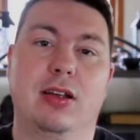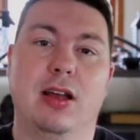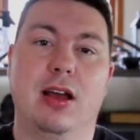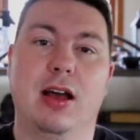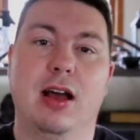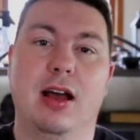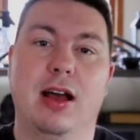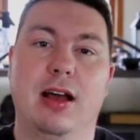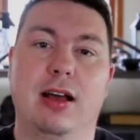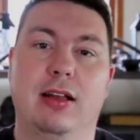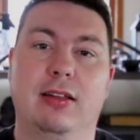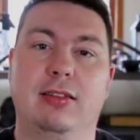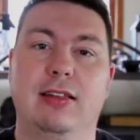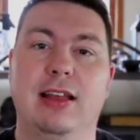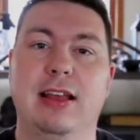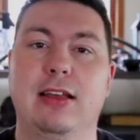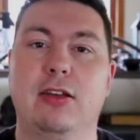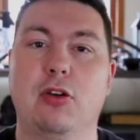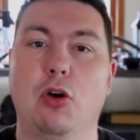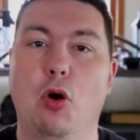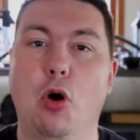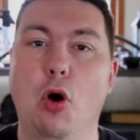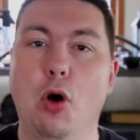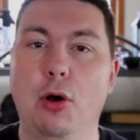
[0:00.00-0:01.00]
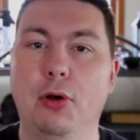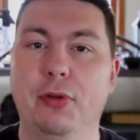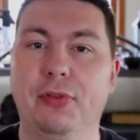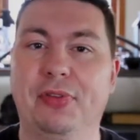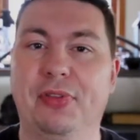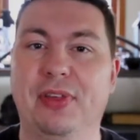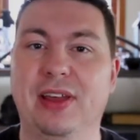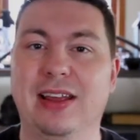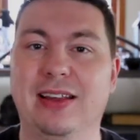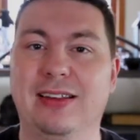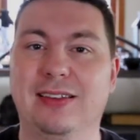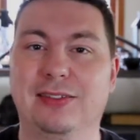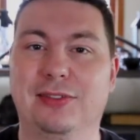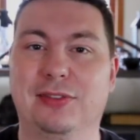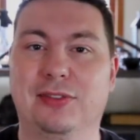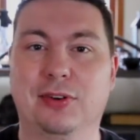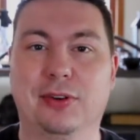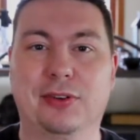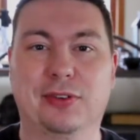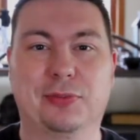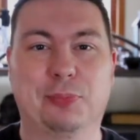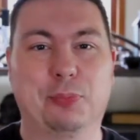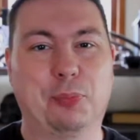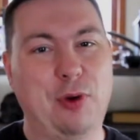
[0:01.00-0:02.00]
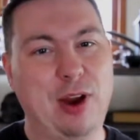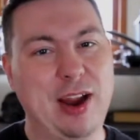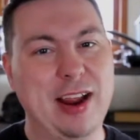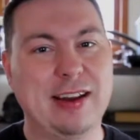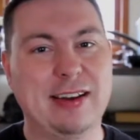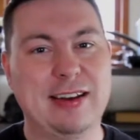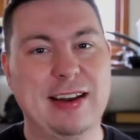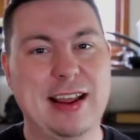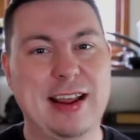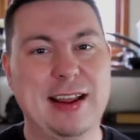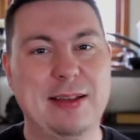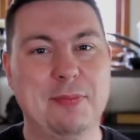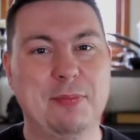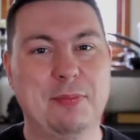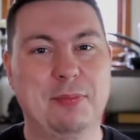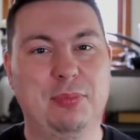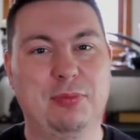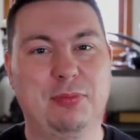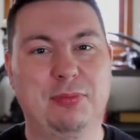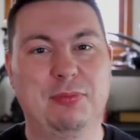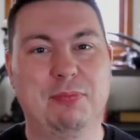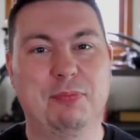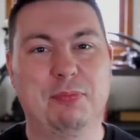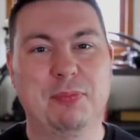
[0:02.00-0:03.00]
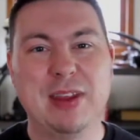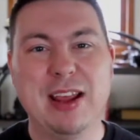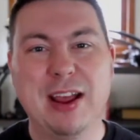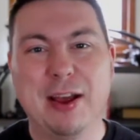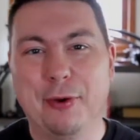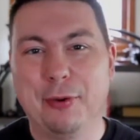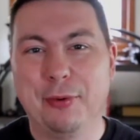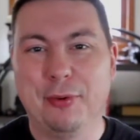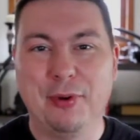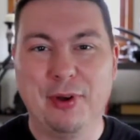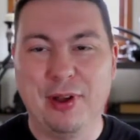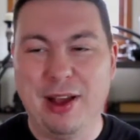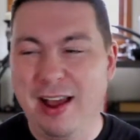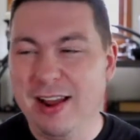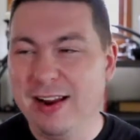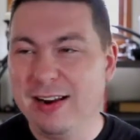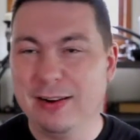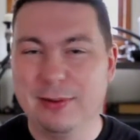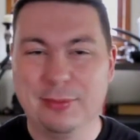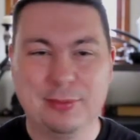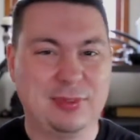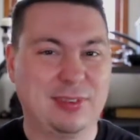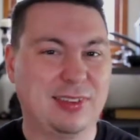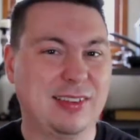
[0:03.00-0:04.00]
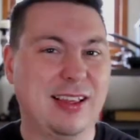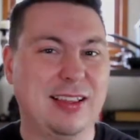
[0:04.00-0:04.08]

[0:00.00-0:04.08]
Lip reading: Like all things, there's brand name items,